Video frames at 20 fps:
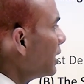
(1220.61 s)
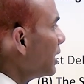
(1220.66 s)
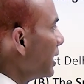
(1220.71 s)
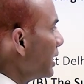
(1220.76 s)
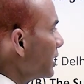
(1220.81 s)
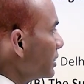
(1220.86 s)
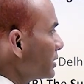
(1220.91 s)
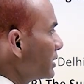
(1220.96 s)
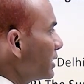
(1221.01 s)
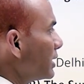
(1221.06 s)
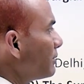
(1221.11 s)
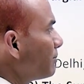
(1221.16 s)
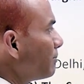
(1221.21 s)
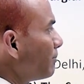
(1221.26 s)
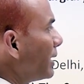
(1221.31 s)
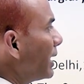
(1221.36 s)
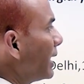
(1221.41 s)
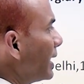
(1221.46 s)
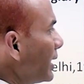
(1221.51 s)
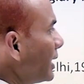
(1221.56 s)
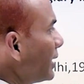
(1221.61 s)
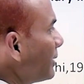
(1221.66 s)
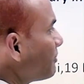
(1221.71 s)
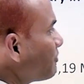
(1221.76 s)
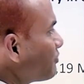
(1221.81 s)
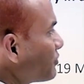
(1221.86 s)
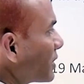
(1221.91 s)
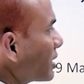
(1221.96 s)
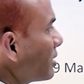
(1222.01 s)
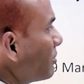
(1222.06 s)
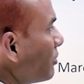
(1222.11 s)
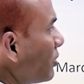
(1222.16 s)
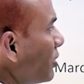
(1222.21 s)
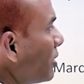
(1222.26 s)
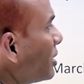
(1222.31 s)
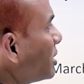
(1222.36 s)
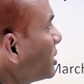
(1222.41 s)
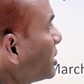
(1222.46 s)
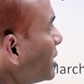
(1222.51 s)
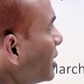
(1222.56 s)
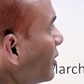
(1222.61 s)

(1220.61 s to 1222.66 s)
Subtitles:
and then by Mohan